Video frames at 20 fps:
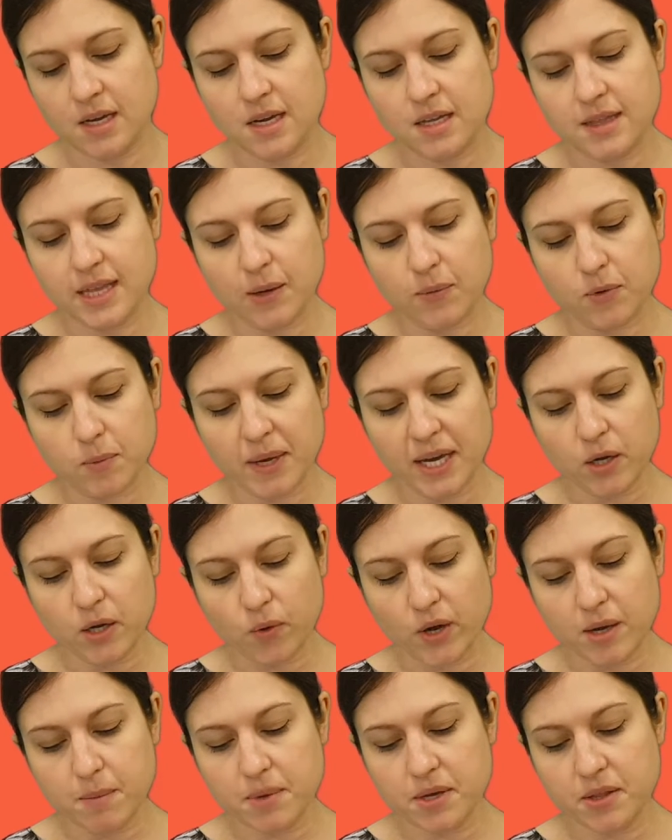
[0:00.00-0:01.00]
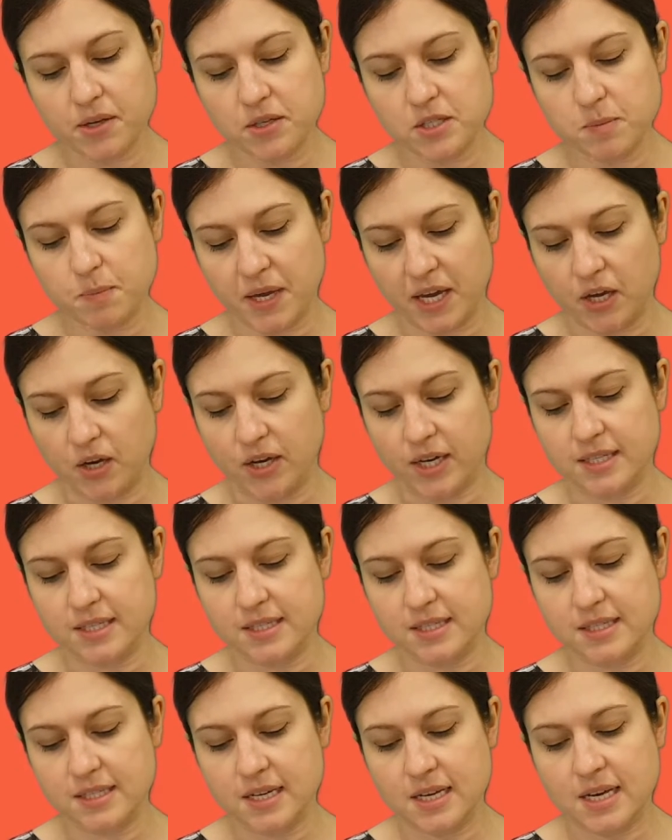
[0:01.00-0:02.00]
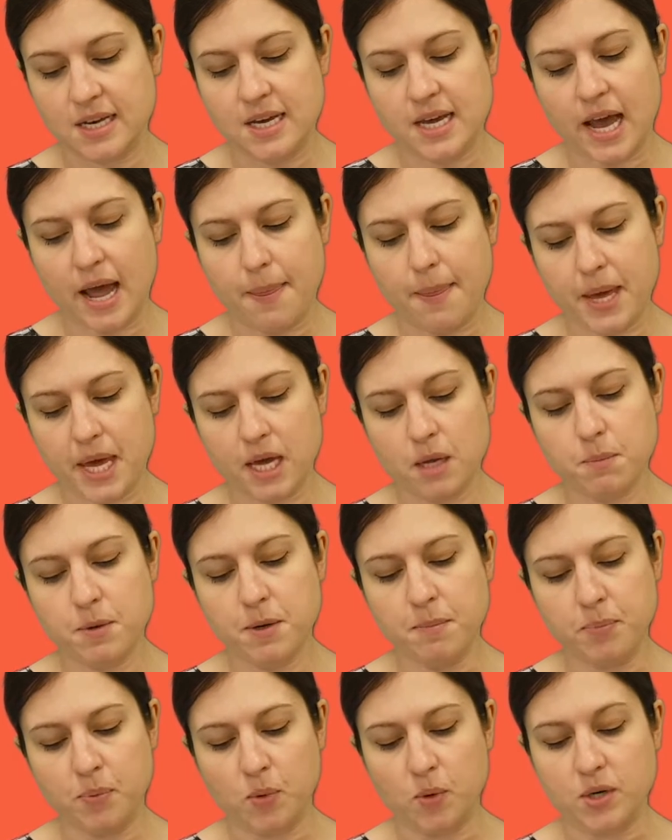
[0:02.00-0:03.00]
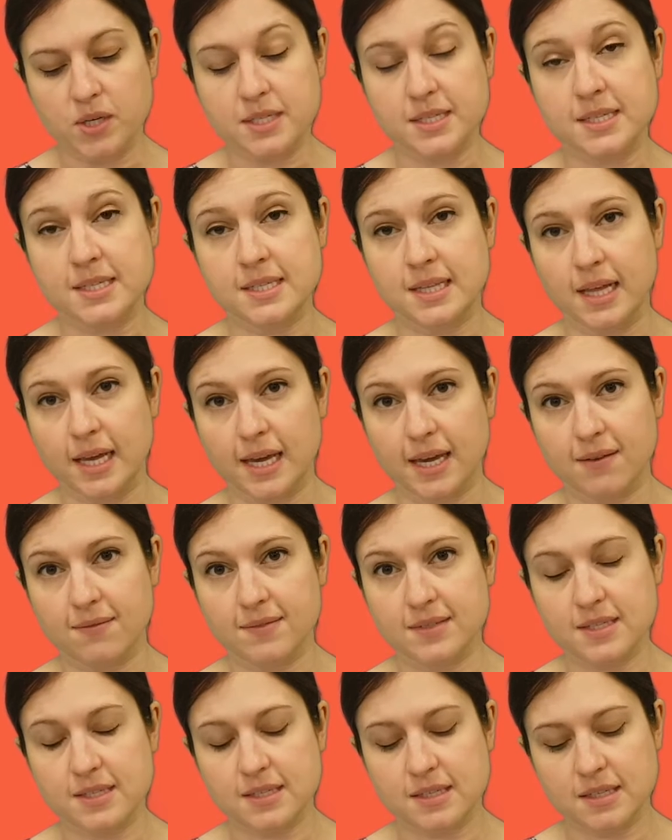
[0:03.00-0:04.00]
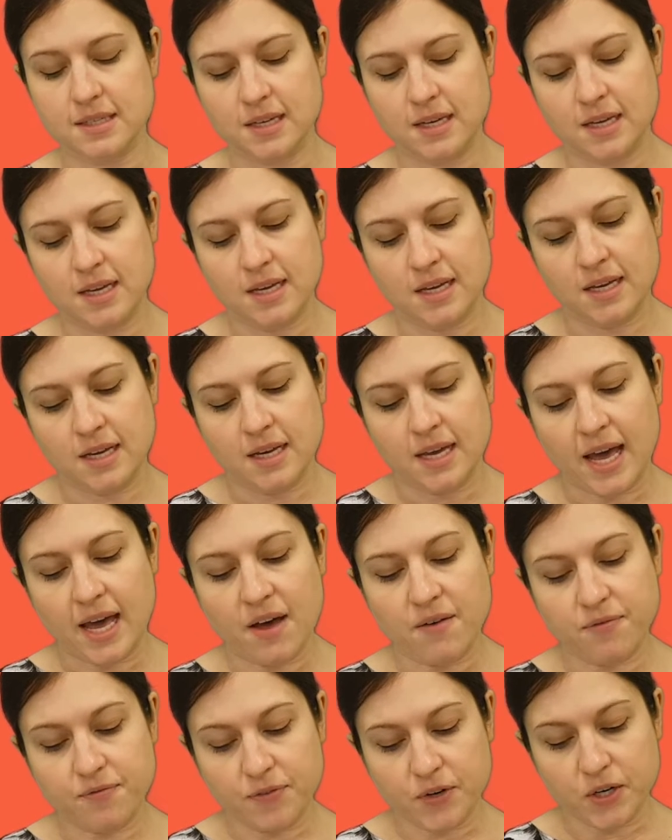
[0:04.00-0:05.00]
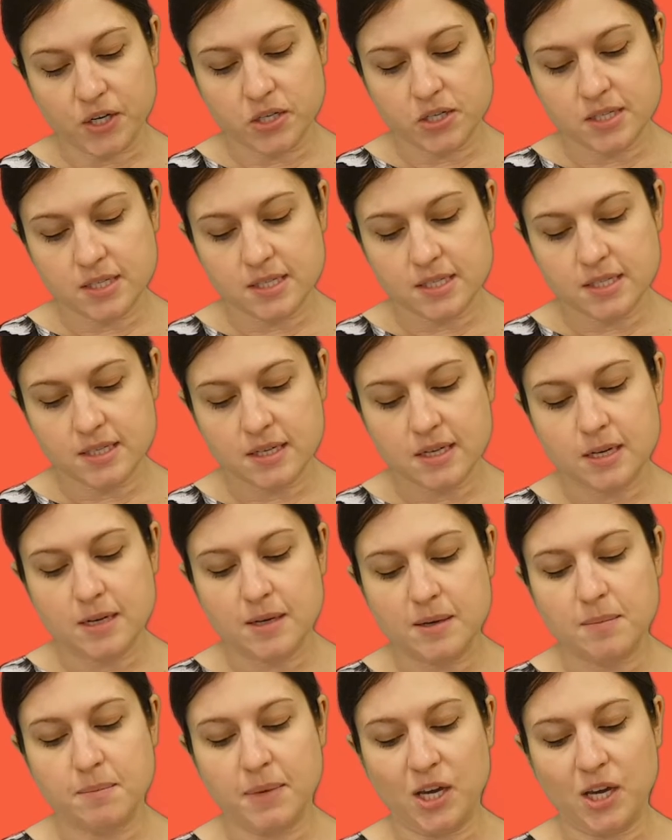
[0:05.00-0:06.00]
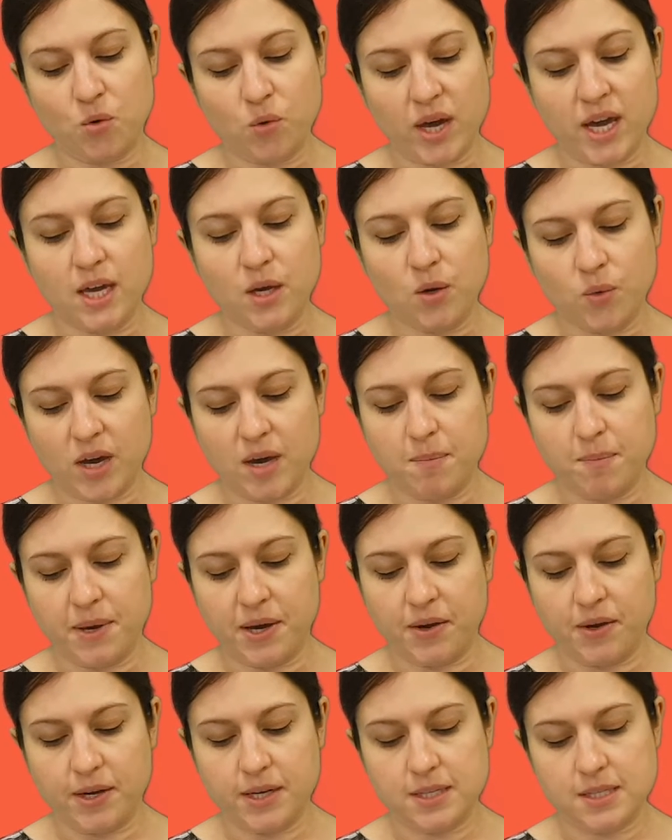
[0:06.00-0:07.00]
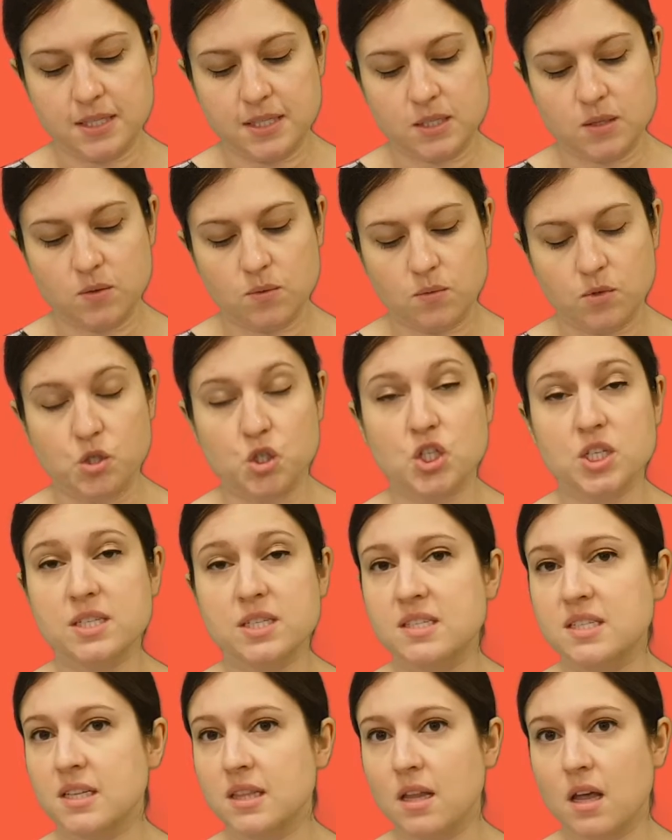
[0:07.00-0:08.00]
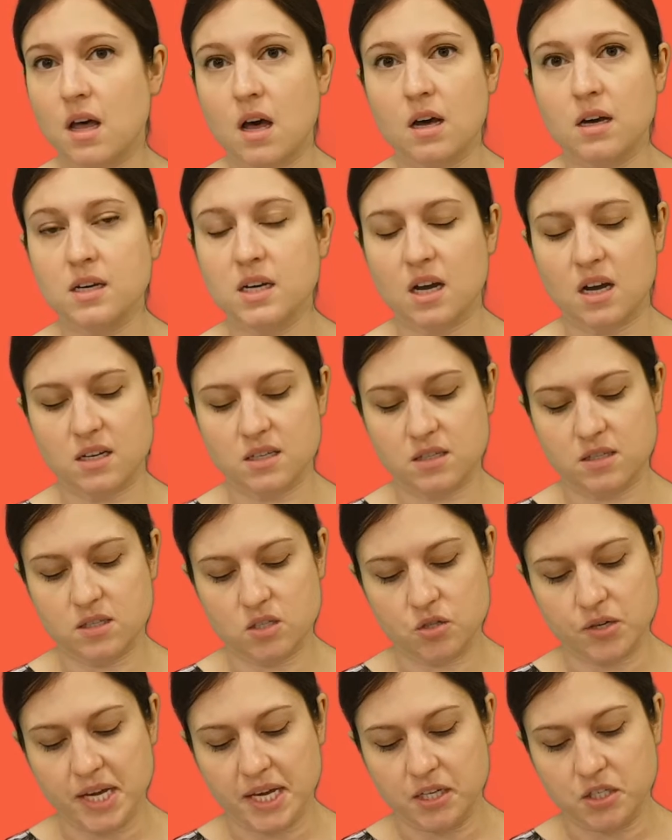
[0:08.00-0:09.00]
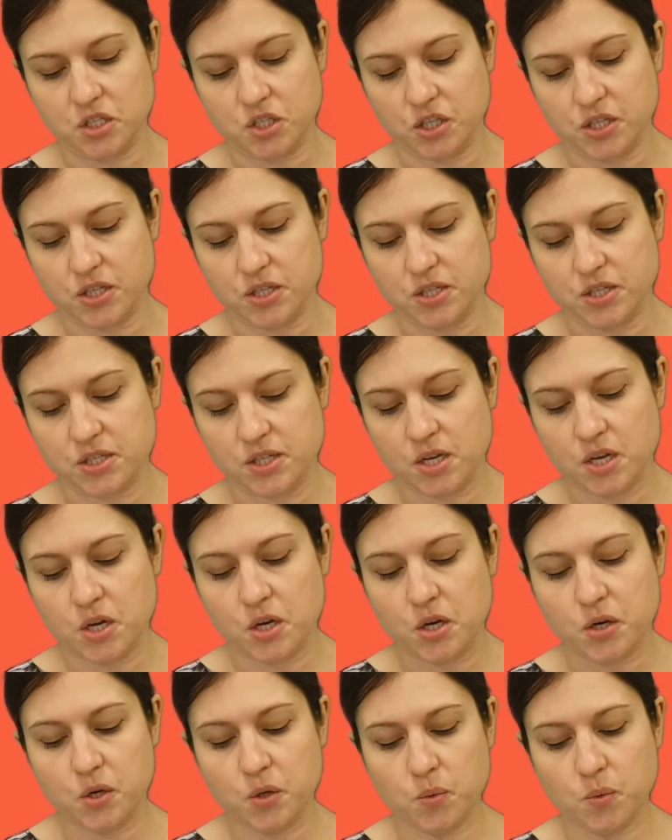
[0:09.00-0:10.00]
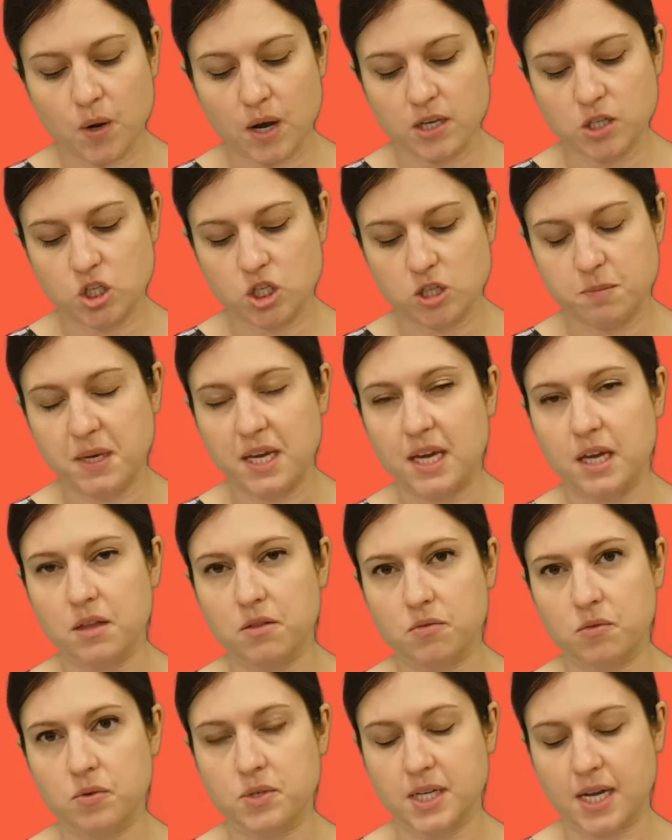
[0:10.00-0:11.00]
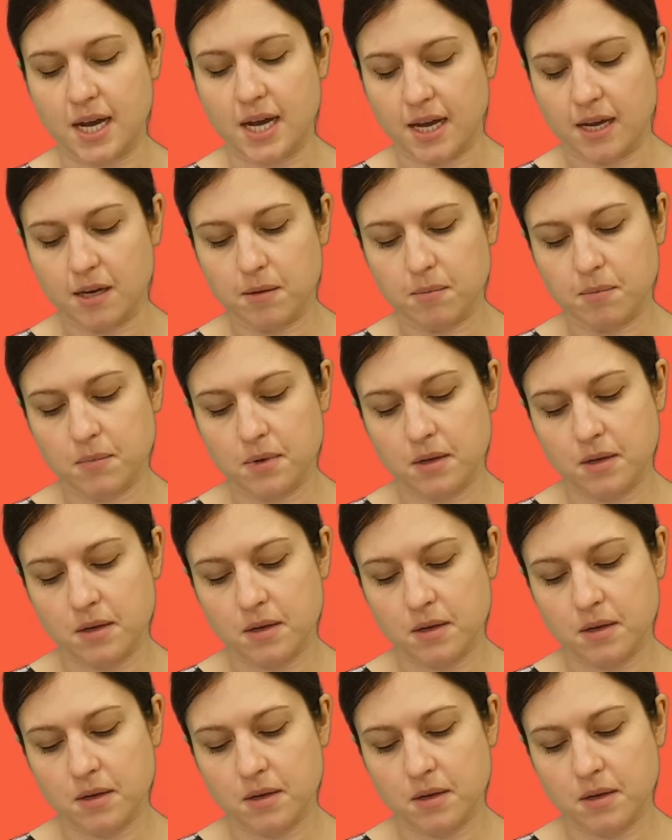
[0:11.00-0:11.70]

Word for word: They were my grandmother's parents, and they had been born slaves. At first, my great-grandparents were just long-gone strangers who watched me through time.